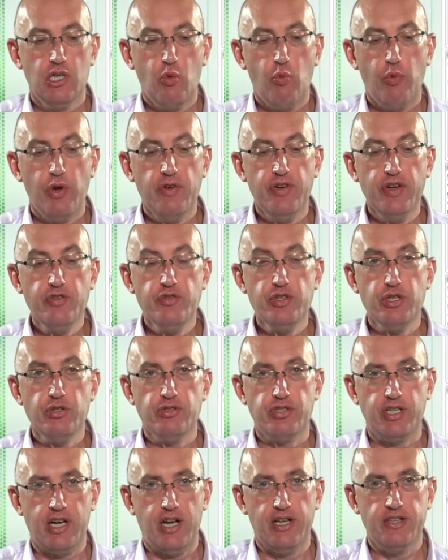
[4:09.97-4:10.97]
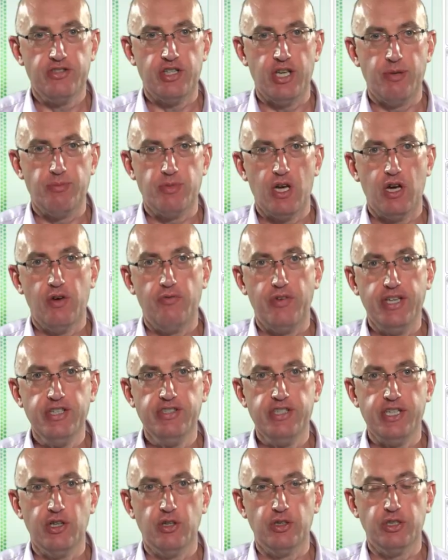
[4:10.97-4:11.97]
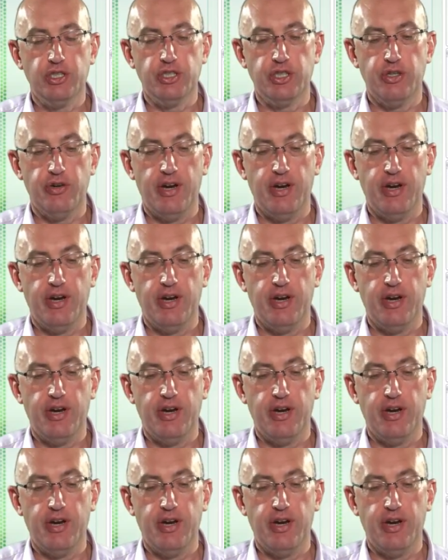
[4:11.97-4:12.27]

we've introduced the concept of Easy Auditor